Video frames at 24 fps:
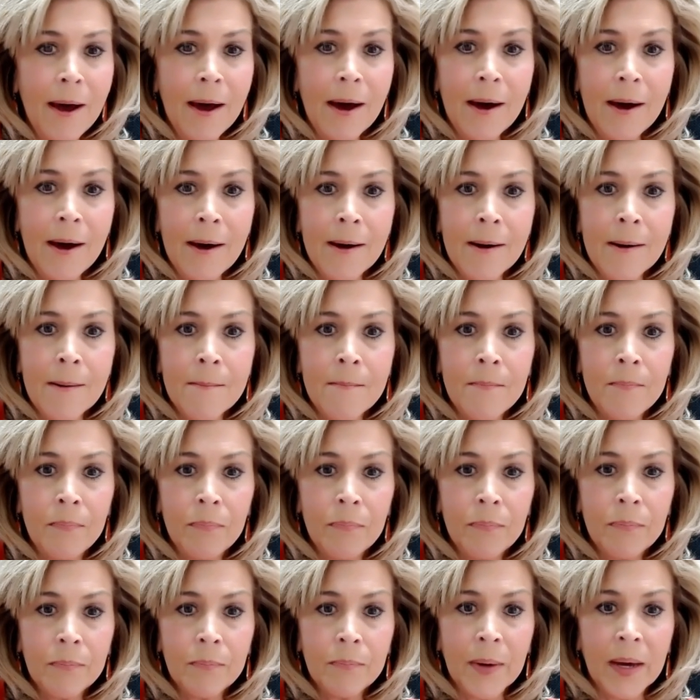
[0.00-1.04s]

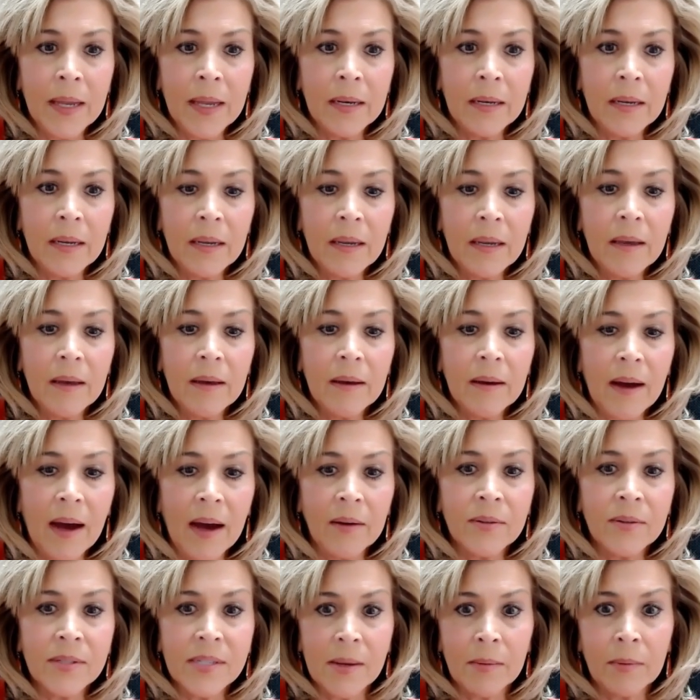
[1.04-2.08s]
But
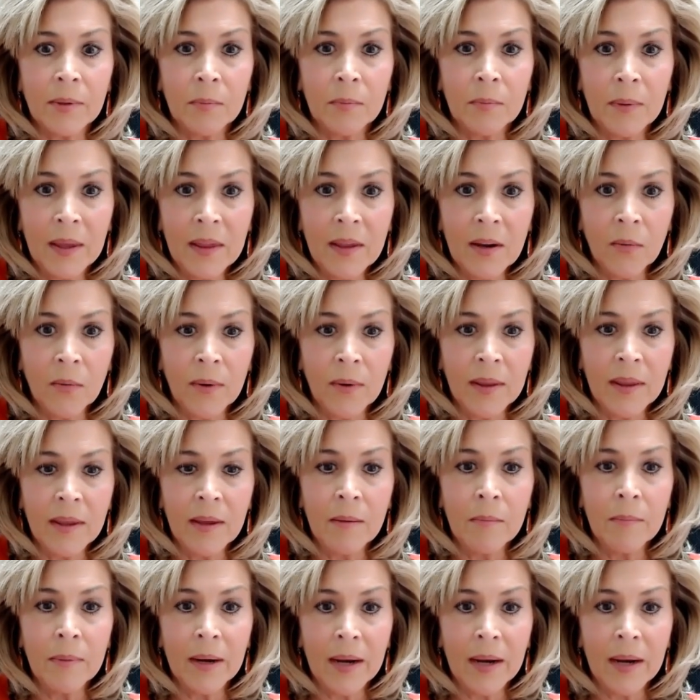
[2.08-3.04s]
I was able to be there with him,